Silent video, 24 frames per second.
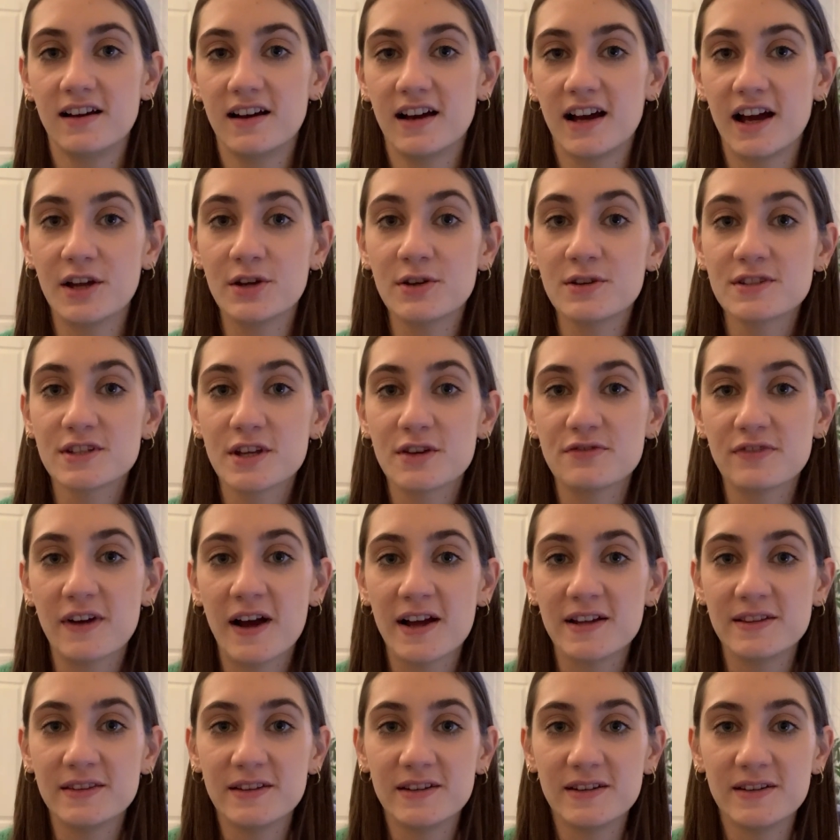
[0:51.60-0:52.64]
I also
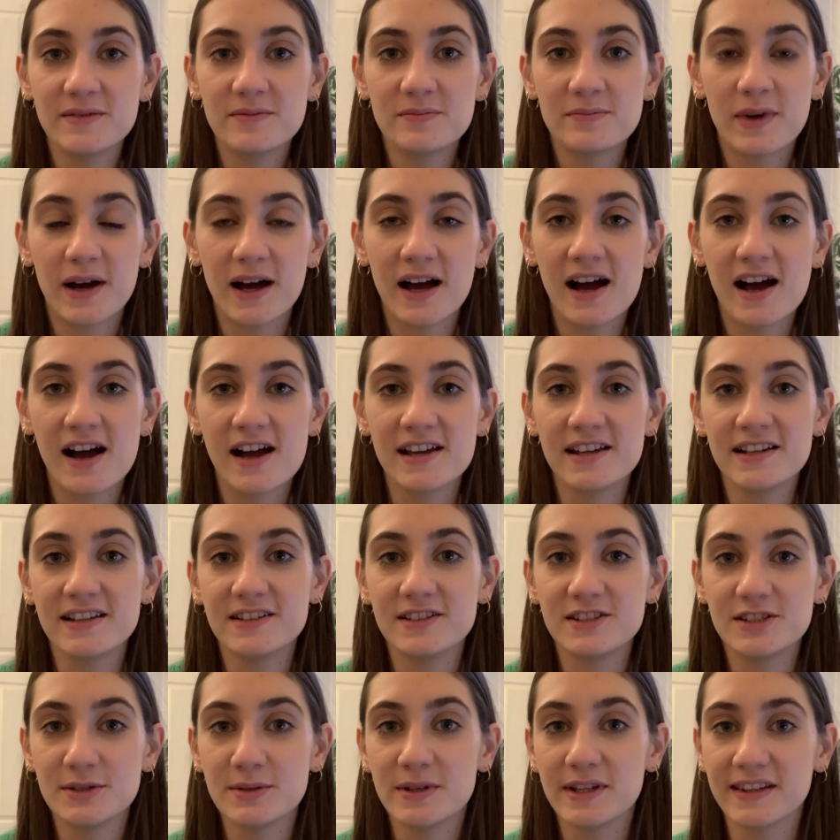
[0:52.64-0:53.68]
find that by
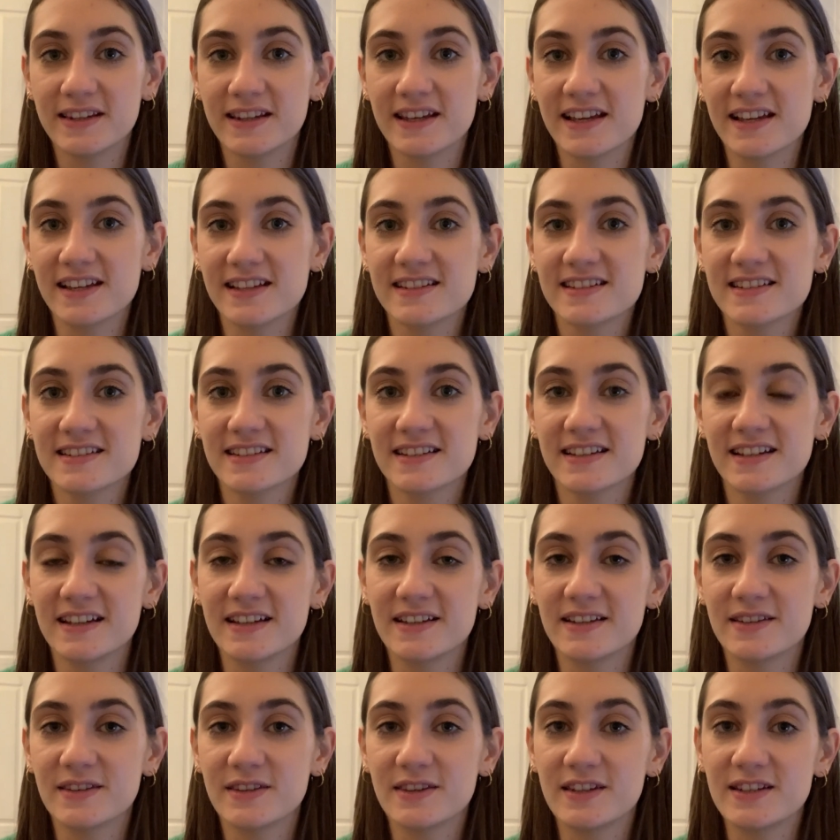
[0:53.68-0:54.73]
doing this,
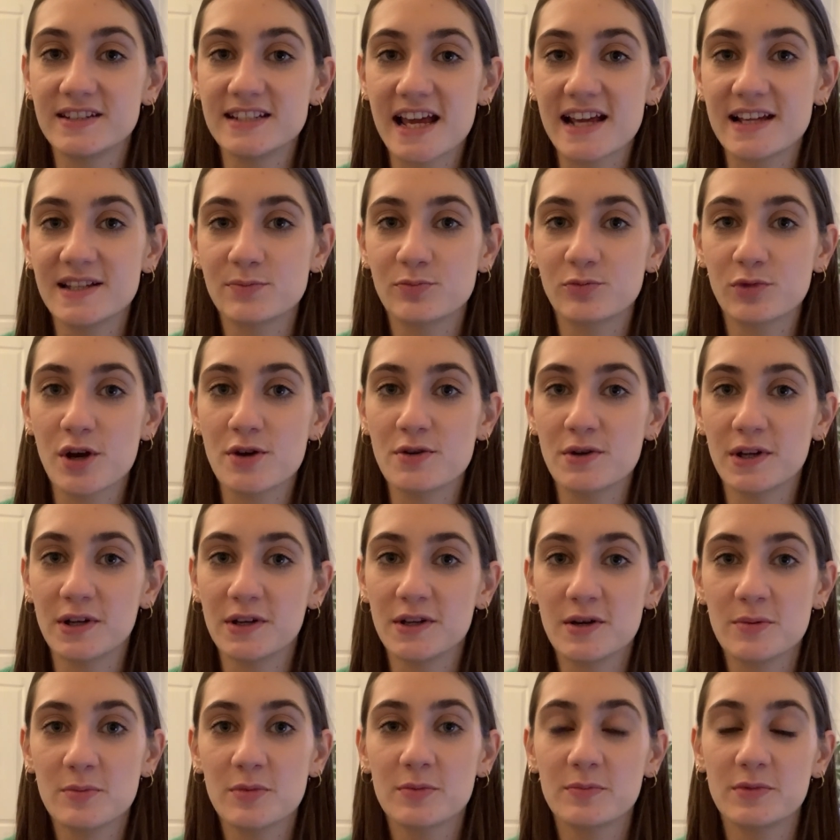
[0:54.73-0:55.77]
the day is broken
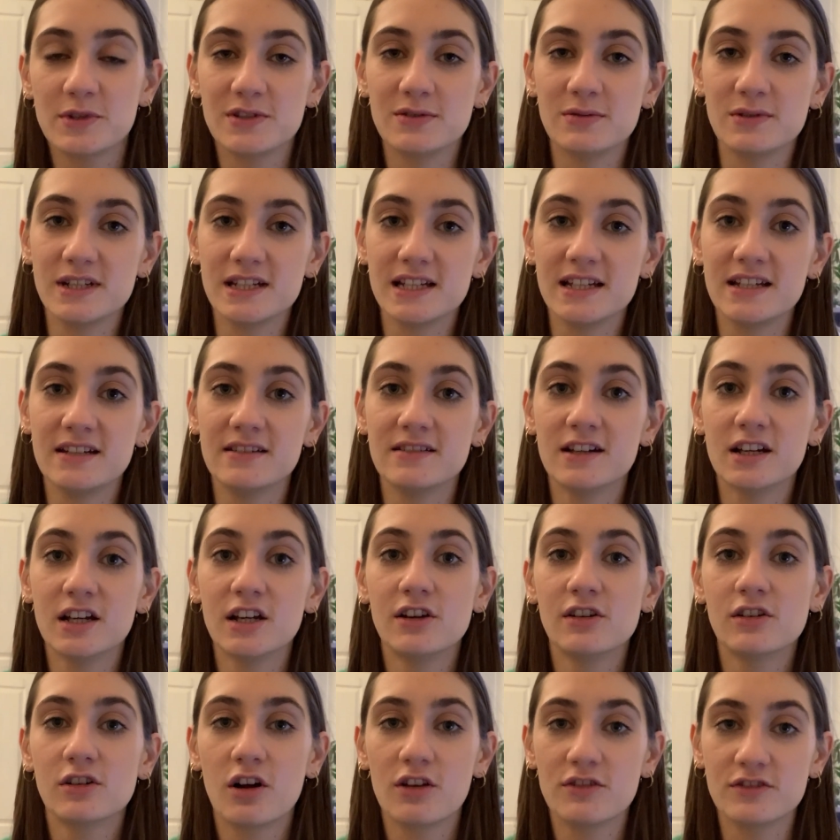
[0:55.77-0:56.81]
up between
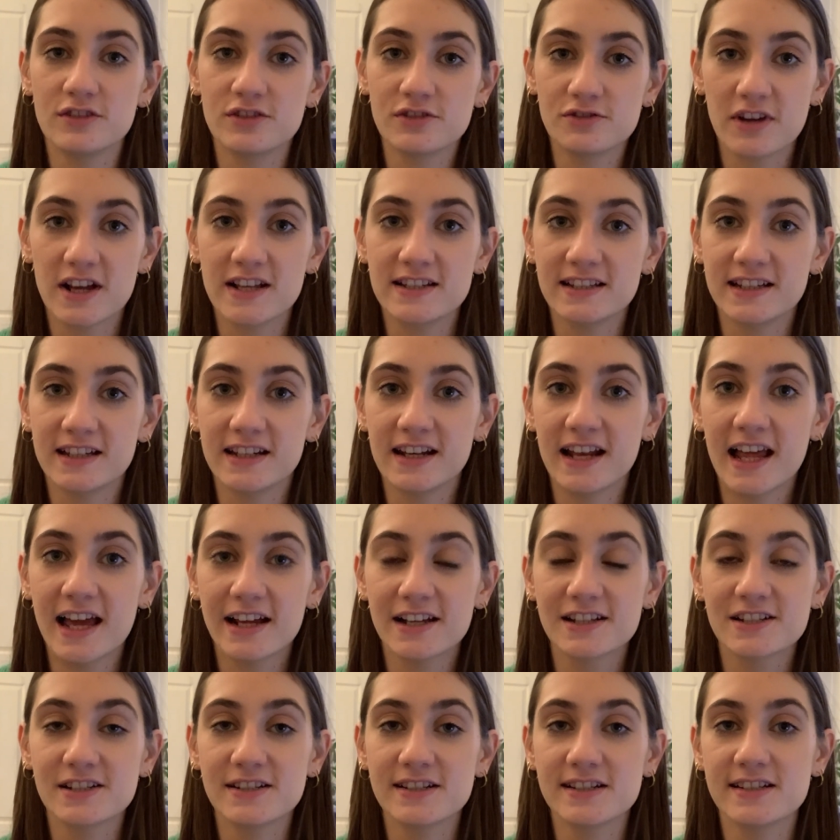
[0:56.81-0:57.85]
concentrating in
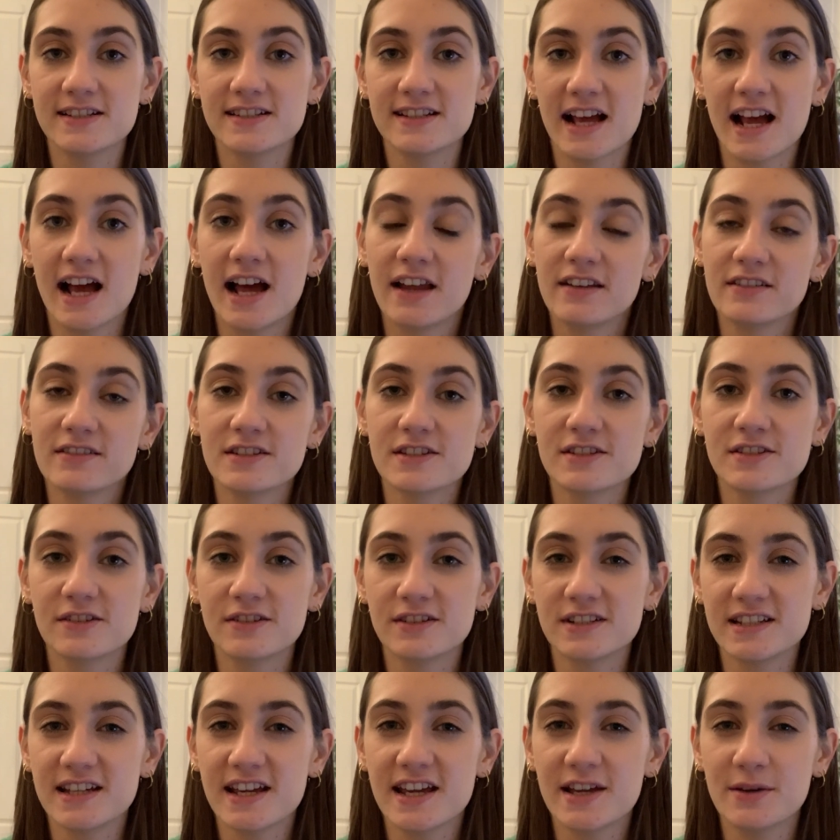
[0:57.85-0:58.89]
lectures and
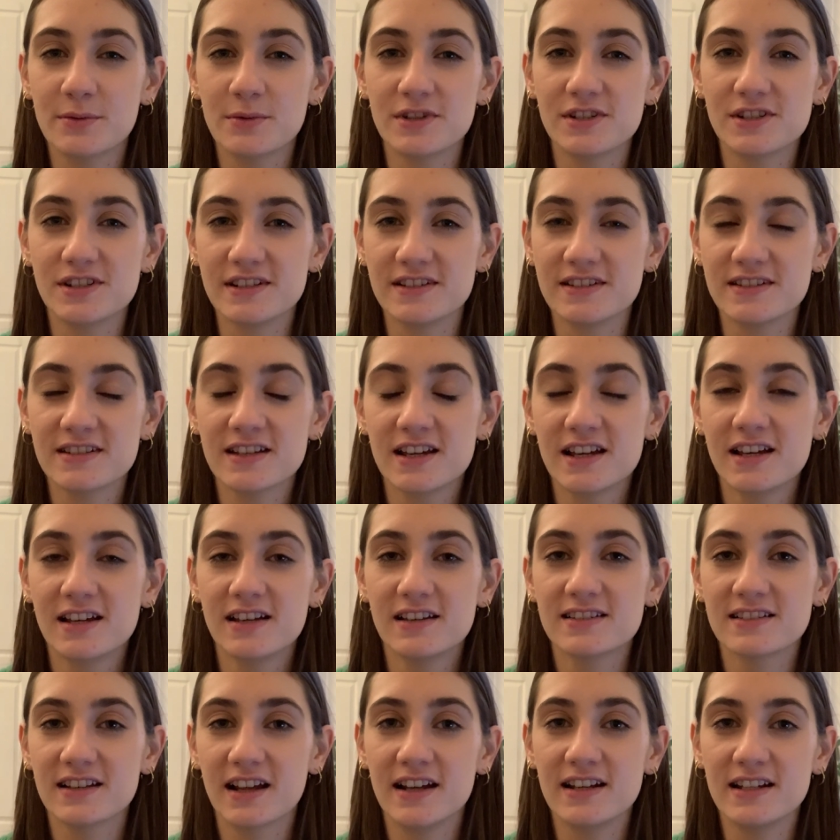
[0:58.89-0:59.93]
studying, which is
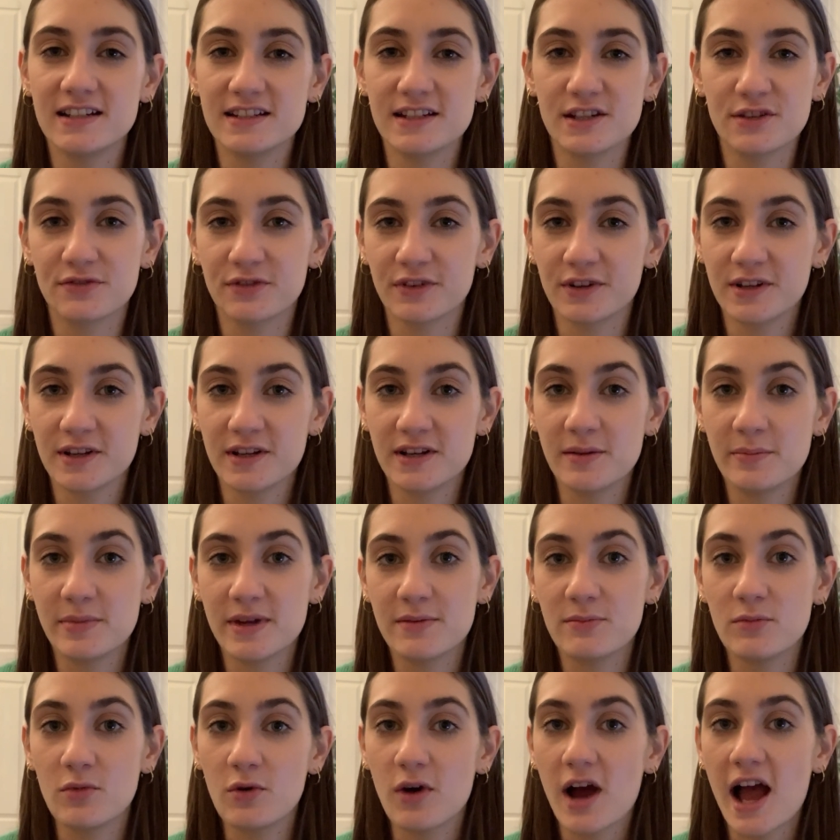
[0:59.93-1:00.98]
slightly different and a bit
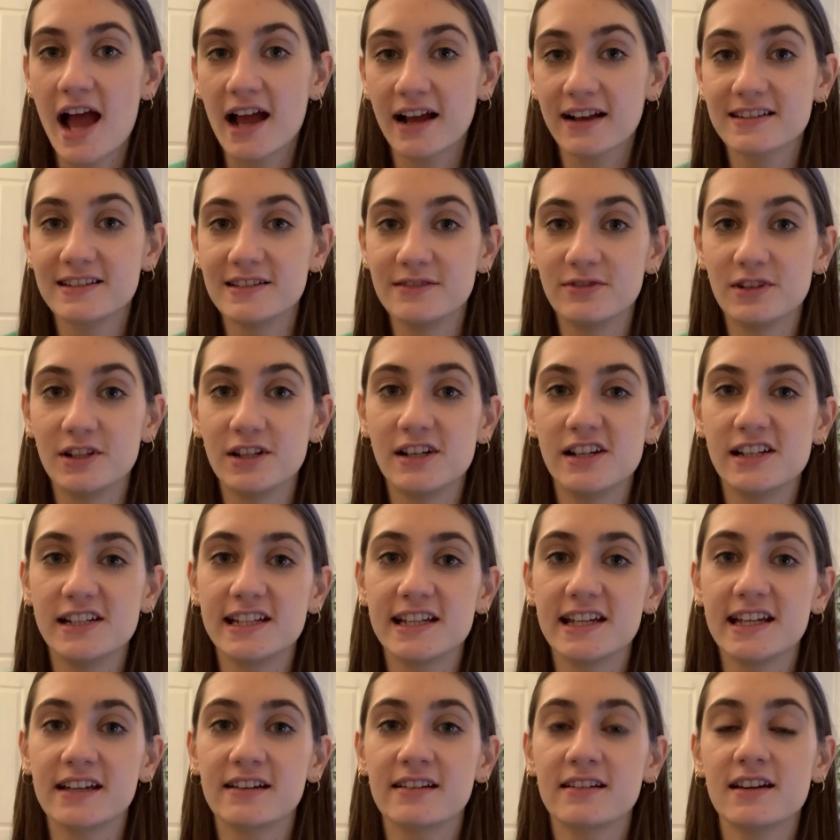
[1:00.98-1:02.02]
more active
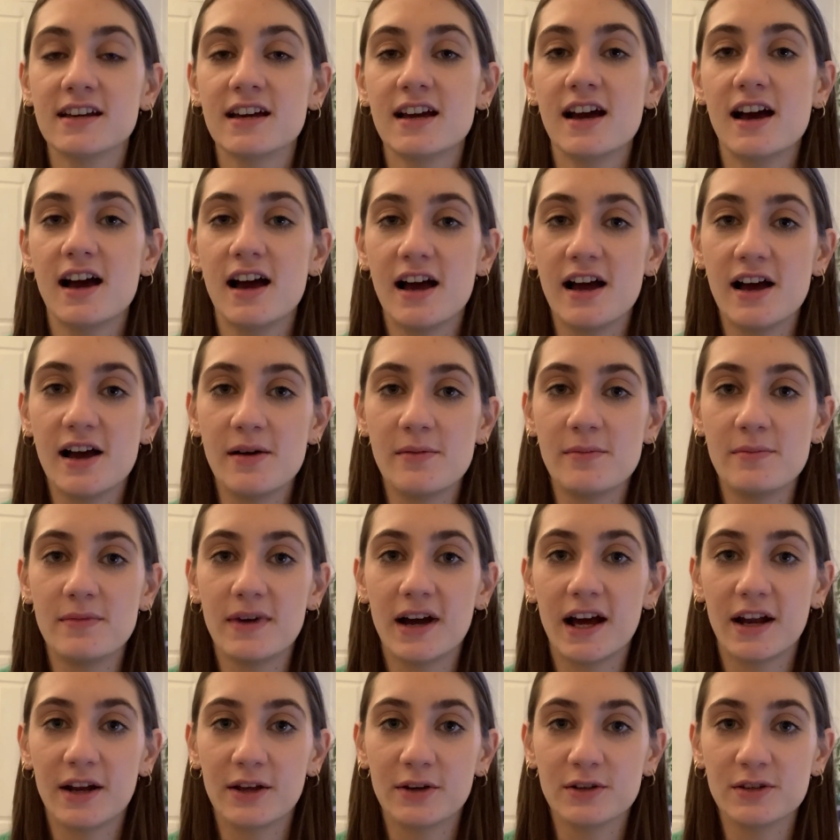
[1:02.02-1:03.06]
learning. Um,
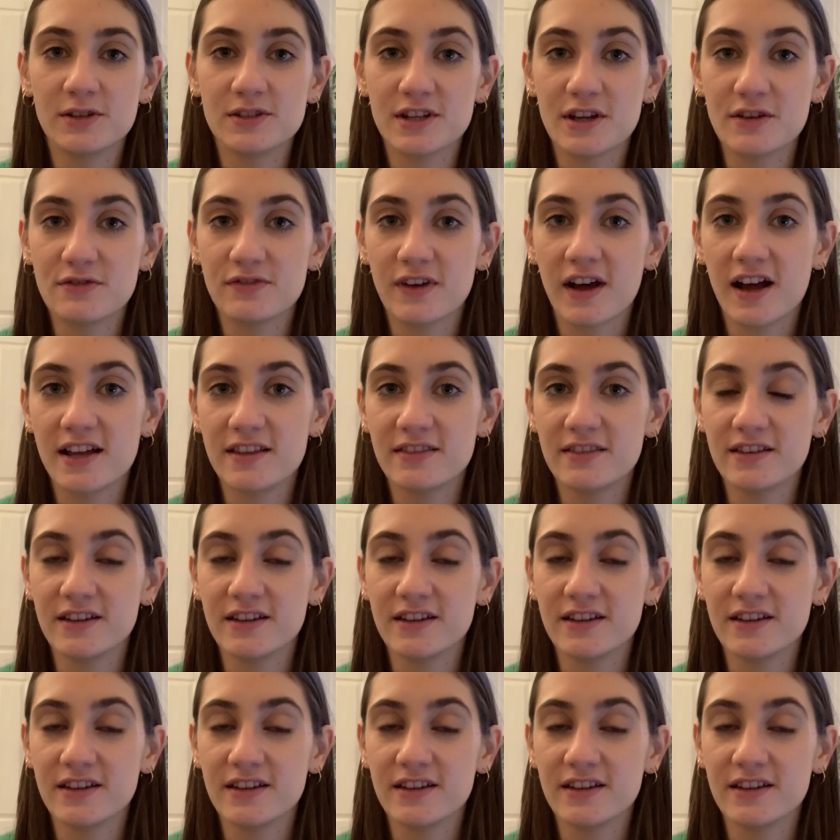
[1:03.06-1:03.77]
and I also find